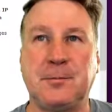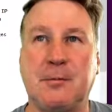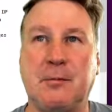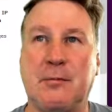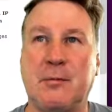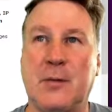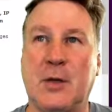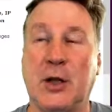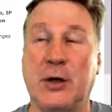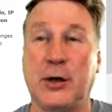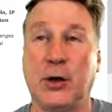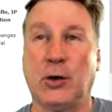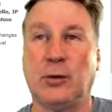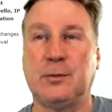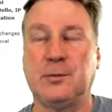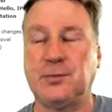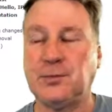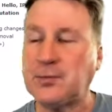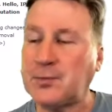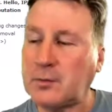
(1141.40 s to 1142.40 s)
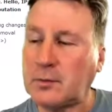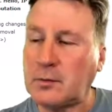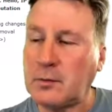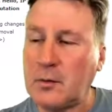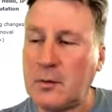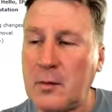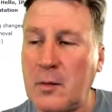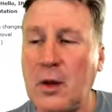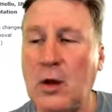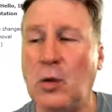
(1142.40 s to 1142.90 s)
to do.
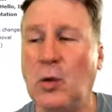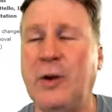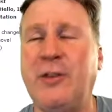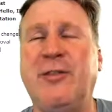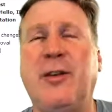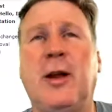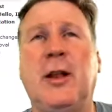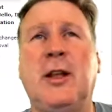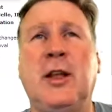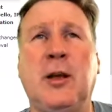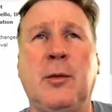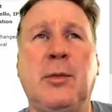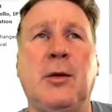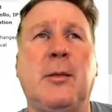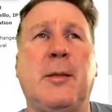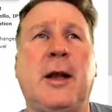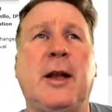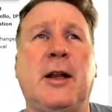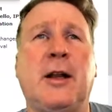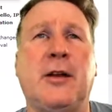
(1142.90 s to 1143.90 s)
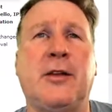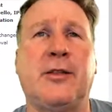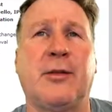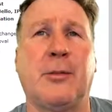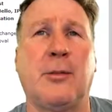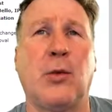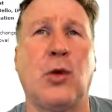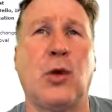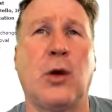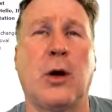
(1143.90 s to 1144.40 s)
We finally implemented some
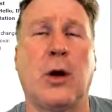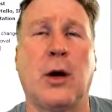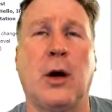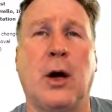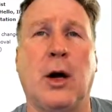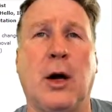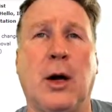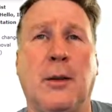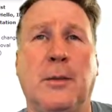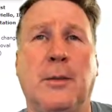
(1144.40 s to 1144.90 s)
more